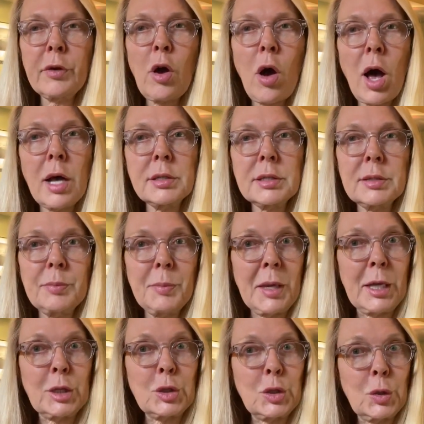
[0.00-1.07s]
cost
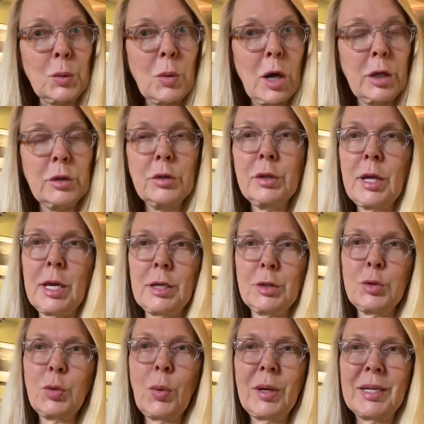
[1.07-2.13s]
me
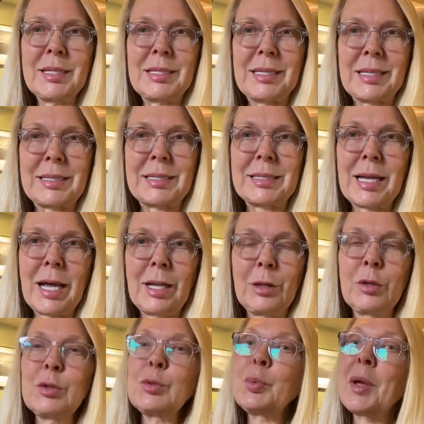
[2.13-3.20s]

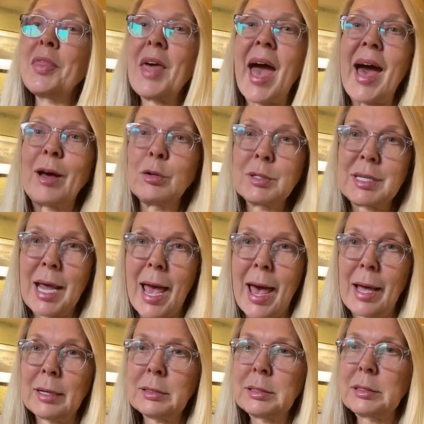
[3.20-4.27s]
$226 without
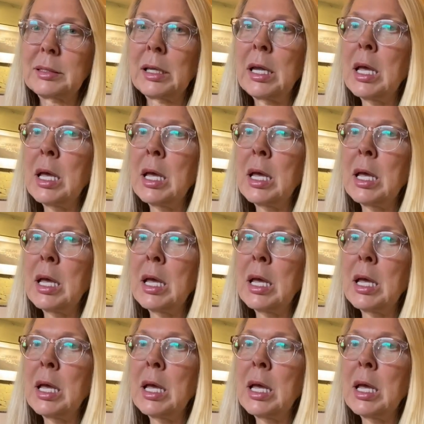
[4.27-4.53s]
tax.